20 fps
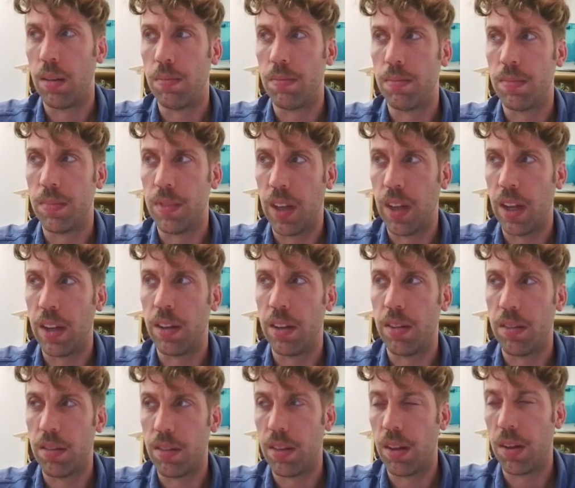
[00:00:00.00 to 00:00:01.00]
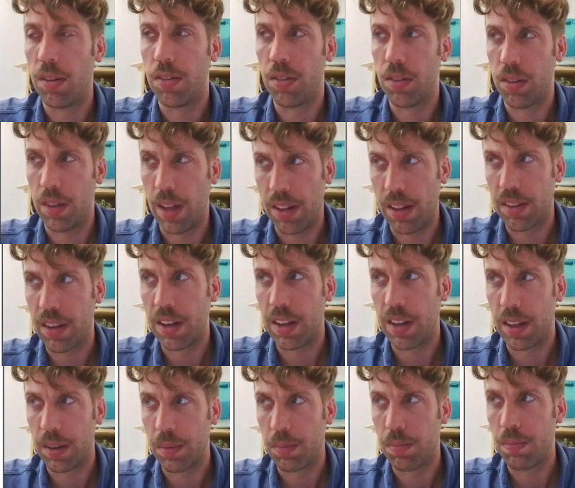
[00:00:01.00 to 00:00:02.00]
then that's
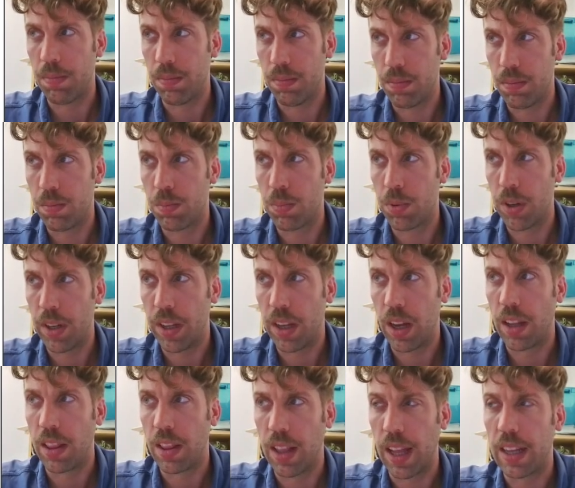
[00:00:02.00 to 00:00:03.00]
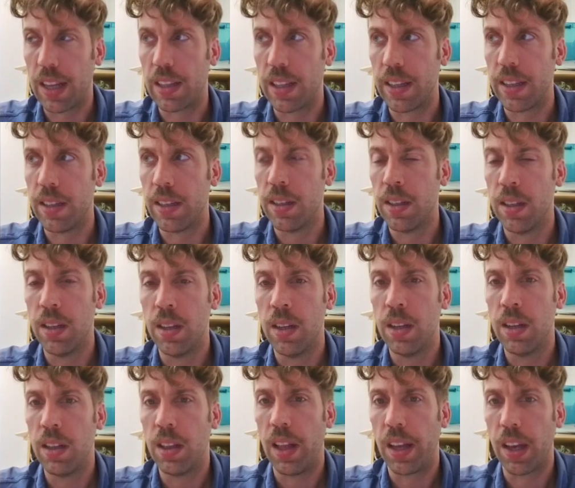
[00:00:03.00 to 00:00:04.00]
getting pretty unlikely.
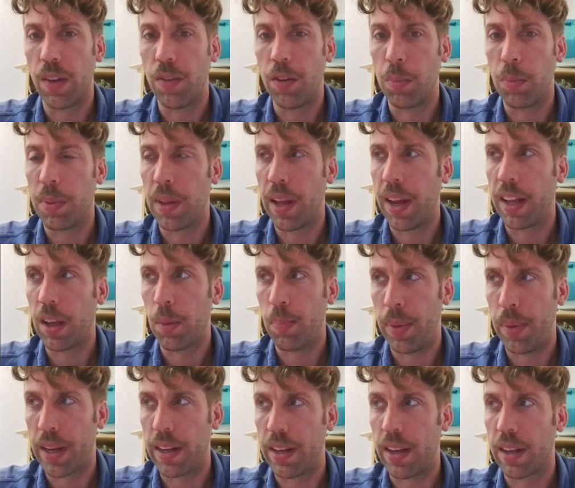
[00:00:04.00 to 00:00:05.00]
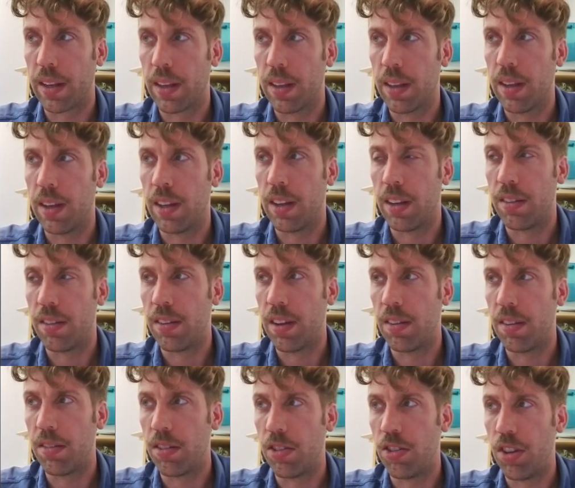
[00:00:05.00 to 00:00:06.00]
Like if you're planning a picnic and it
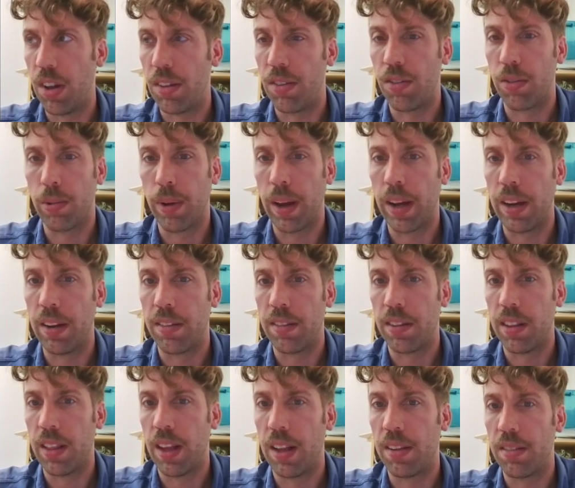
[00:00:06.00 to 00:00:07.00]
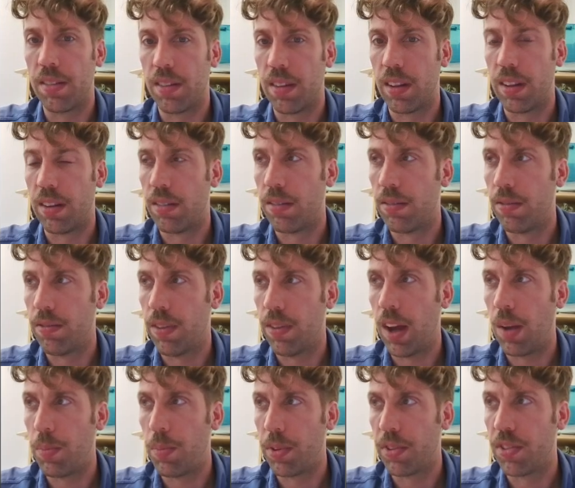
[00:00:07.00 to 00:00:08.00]
says the chance of rain is less than
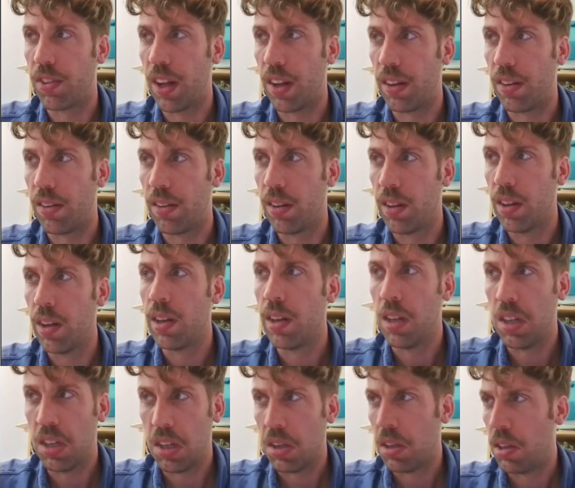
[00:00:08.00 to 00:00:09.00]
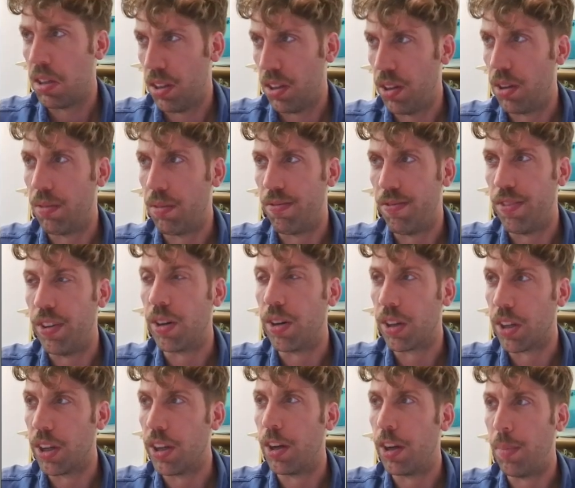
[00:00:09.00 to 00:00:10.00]
5%, you feel
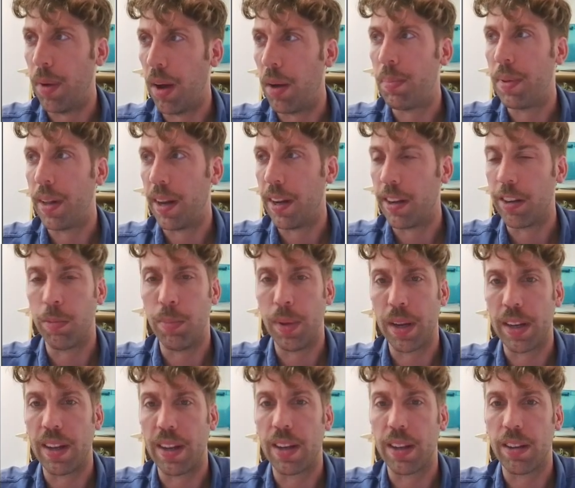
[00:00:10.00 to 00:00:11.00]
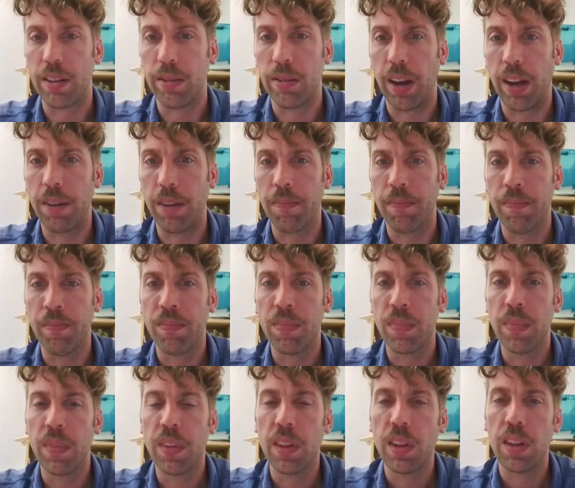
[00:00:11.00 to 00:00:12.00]
good about planning your picnic, right?
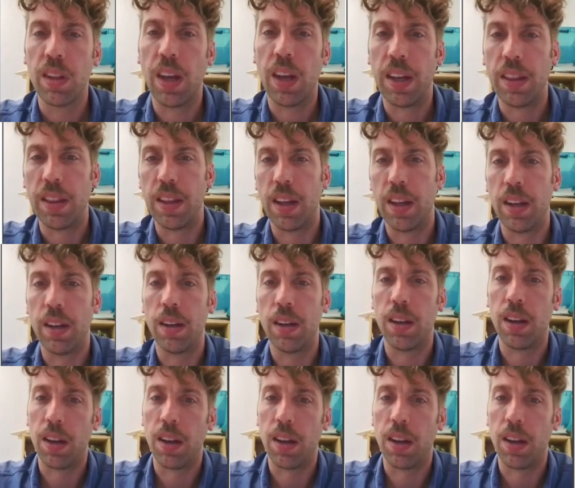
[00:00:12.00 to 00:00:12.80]
And then